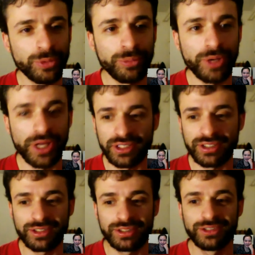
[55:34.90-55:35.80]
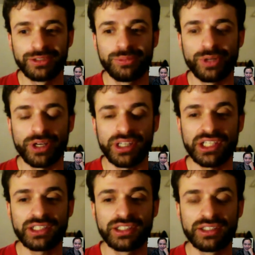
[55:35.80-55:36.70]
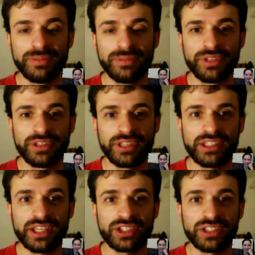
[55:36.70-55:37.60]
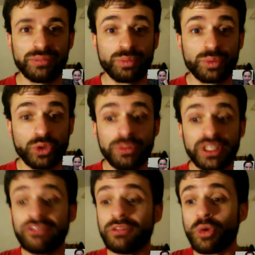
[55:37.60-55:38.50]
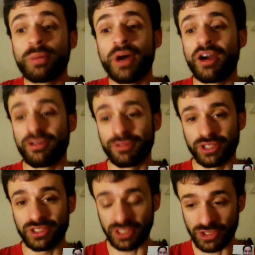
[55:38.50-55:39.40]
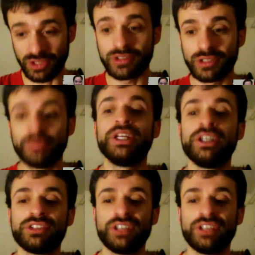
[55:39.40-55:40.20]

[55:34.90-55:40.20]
modest project," that's actually could be even more powerful because it could show someone else